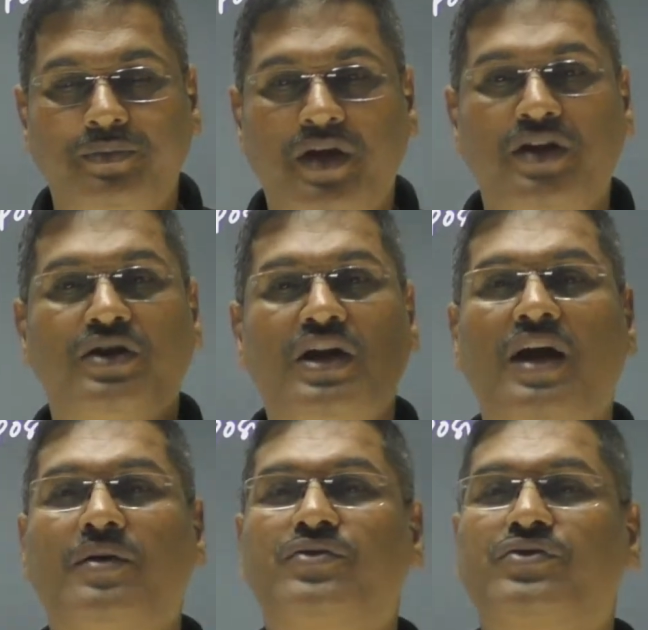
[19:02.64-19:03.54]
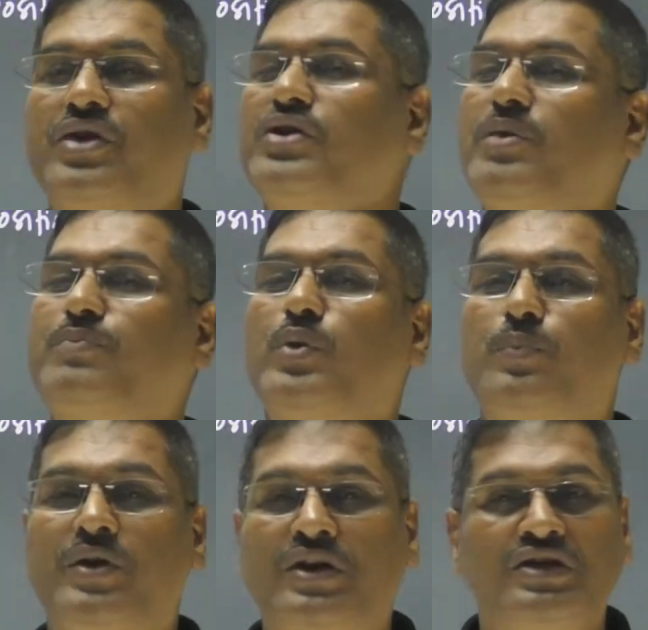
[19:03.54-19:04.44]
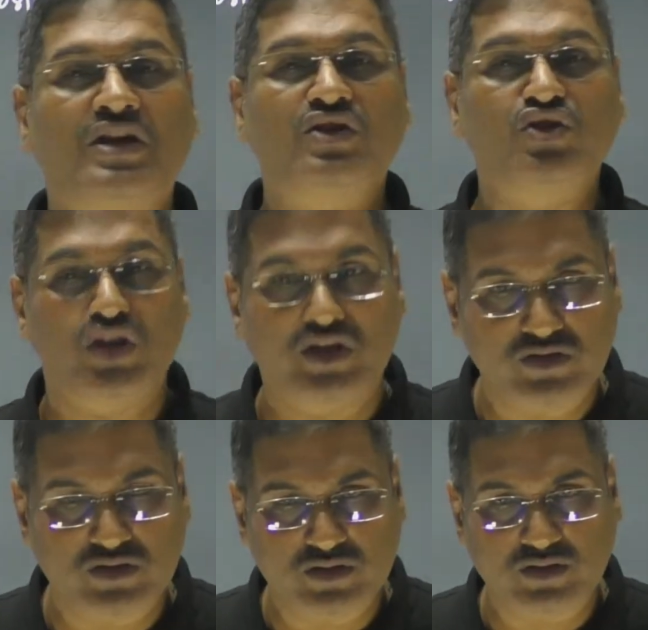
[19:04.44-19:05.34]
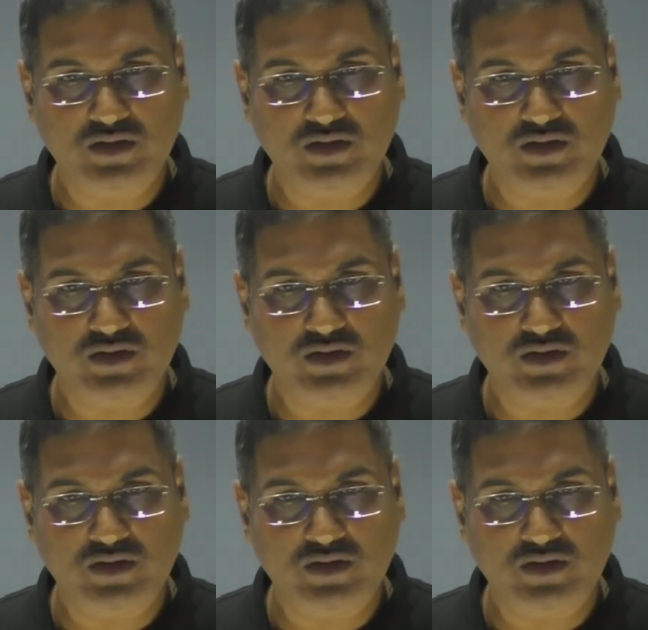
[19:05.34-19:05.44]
Entire set of properties are changed.